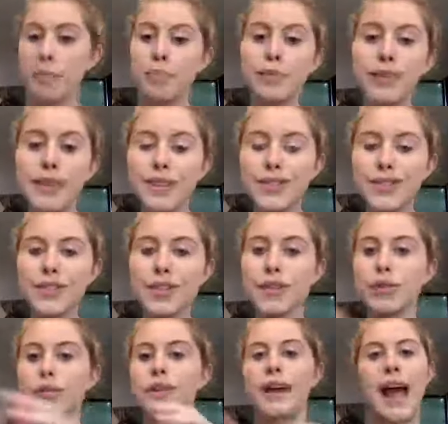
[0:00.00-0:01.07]
but please
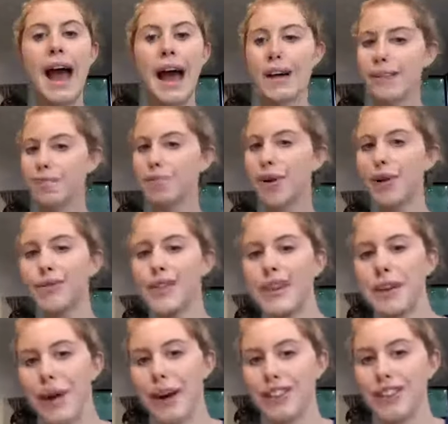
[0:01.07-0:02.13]
do post
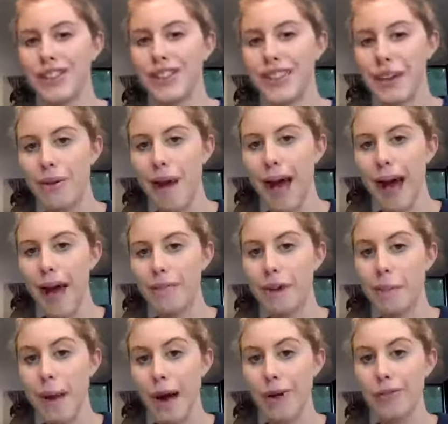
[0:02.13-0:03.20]
any questions that you have
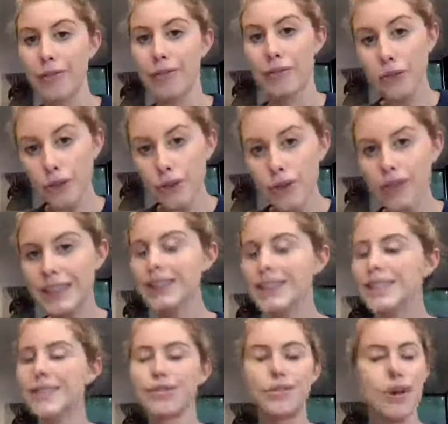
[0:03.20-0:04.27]
about fruit
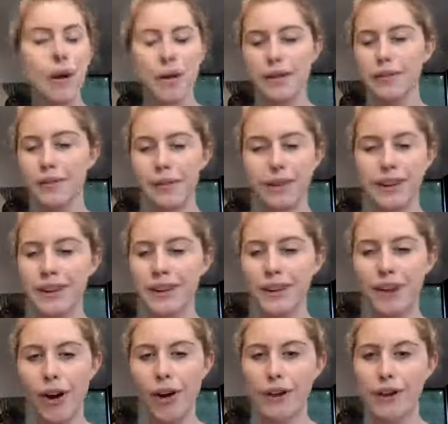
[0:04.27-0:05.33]
trees, growing fruit in your
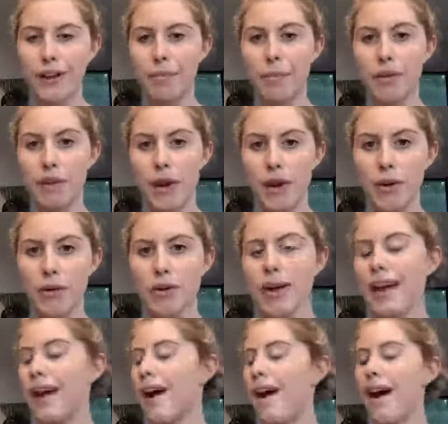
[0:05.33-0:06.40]
garden below.
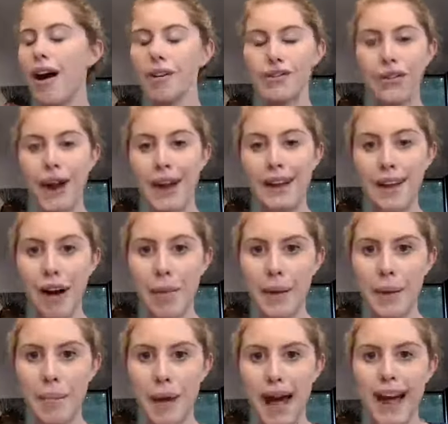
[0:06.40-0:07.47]
I'll try and
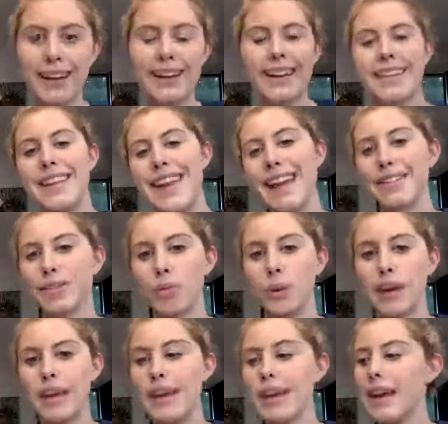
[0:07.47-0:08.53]
comment back in the next
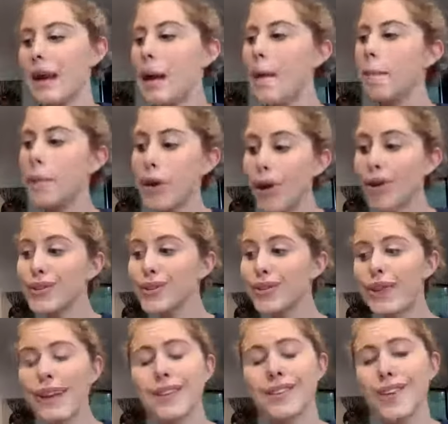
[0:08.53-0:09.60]
week, but also
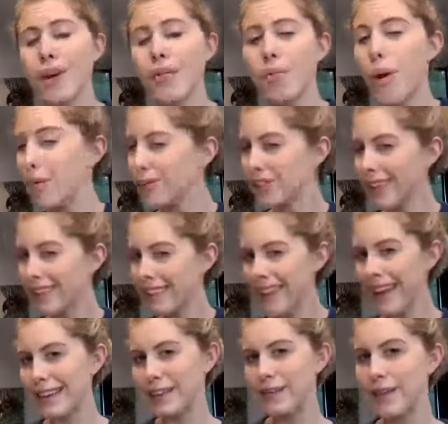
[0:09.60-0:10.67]
let us know, what would you like the
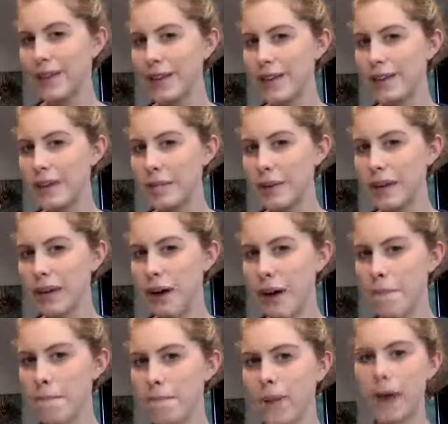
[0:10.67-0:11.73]
next video to be
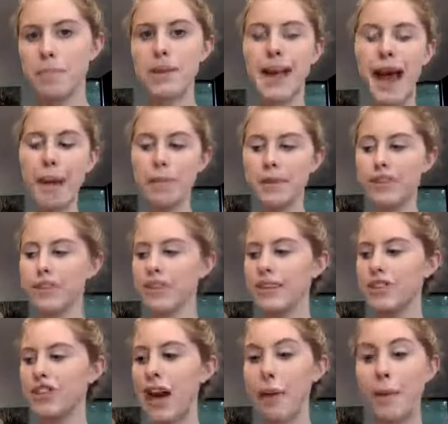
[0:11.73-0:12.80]
on? I'd be happy
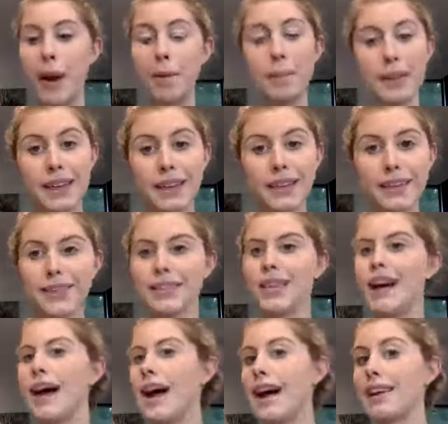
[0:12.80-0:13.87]
to chat about
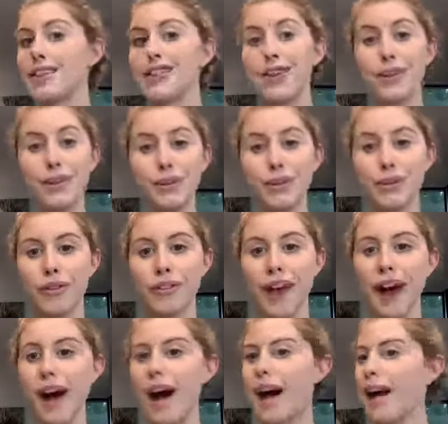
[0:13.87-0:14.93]
bees, show you a tour of the
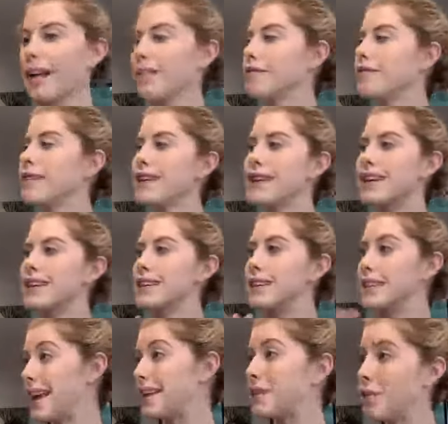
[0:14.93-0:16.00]
hive,
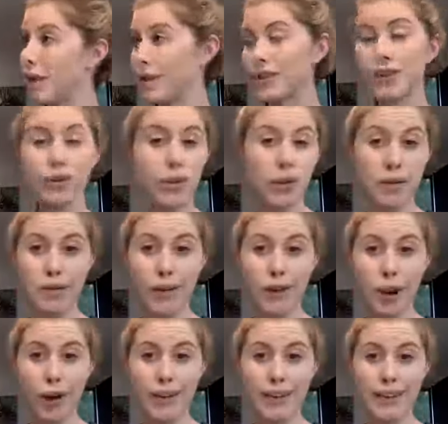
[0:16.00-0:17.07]
to take you on a tour of the
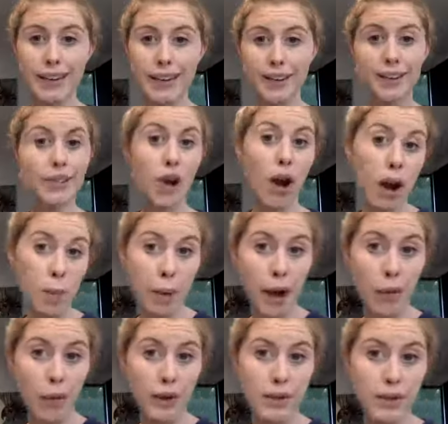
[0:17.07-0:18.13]
garden here and talk
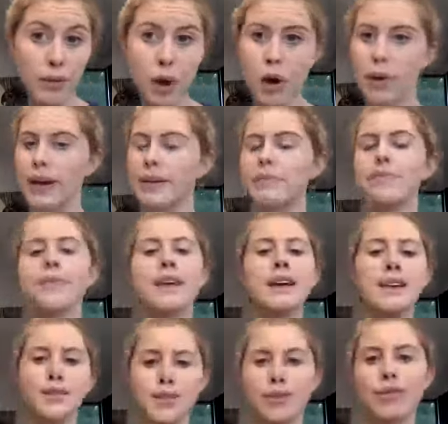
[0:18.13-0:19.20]
about what's growing.
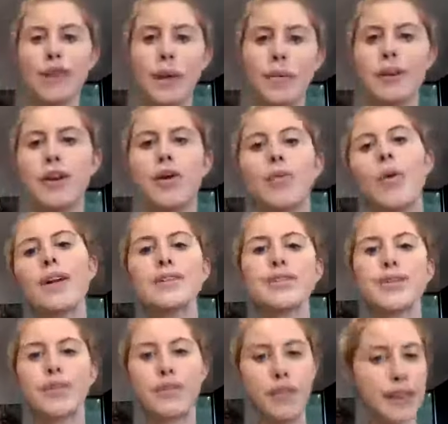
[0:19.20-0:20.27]
So let me know what
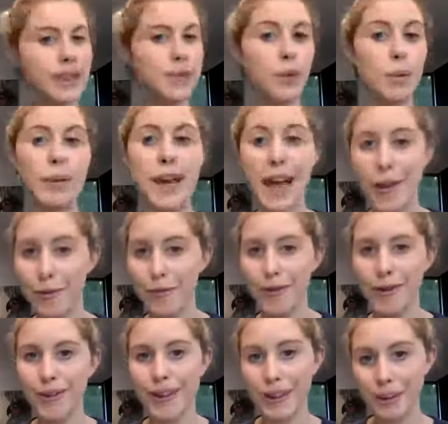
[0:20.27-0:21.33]
sort of things would be
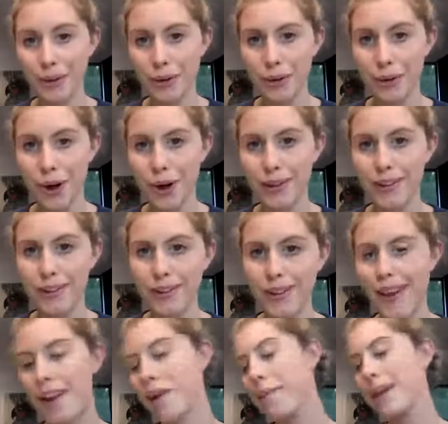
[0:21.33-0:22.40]
helpful in your garden,
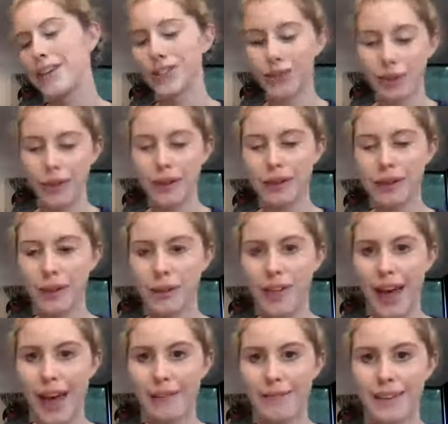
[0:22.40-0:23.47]
and I'll make sure to include
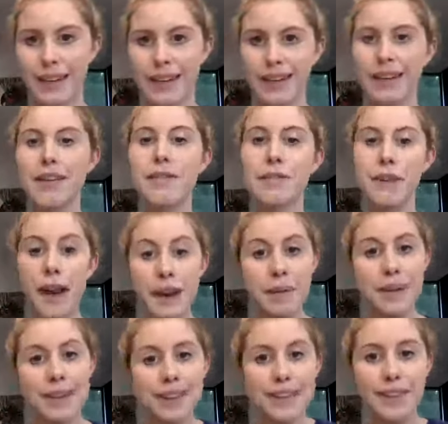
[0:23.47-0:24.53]
that. For
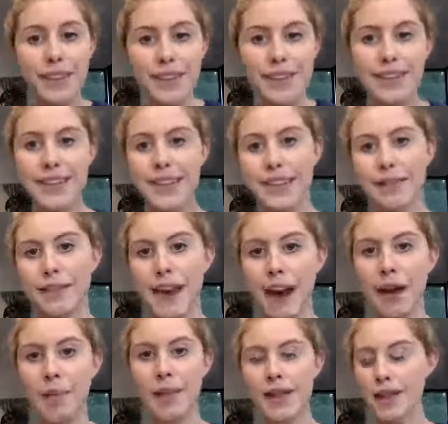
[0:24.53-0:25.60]
anybody living in the city of
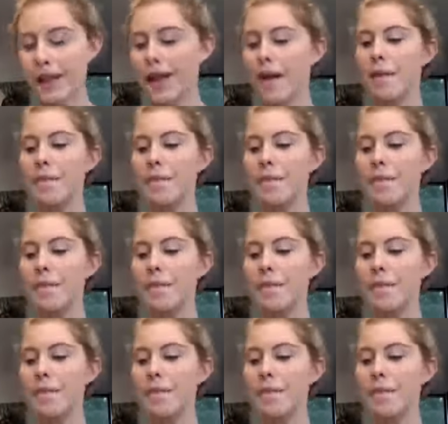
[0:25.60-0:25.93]
Darebin,